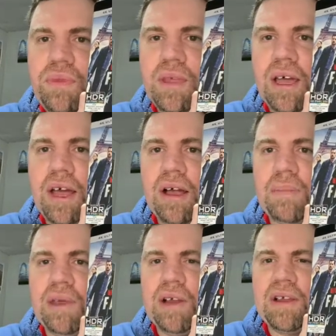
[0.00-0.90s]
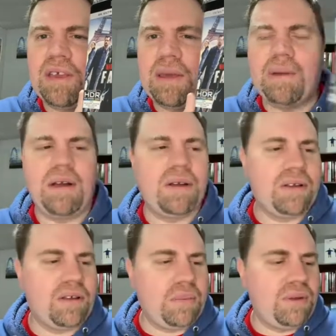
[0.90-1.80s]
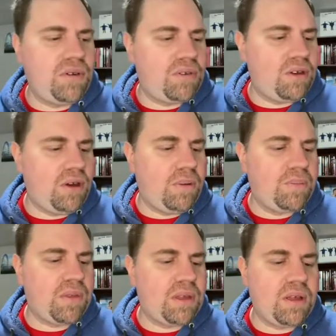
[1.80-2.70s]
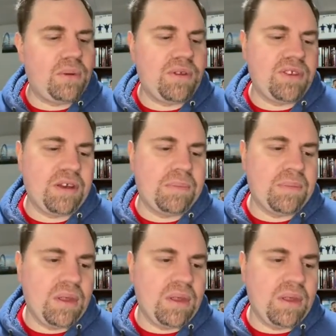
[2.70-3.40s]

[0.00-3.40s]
There, it came out a couple years ago, I want to say.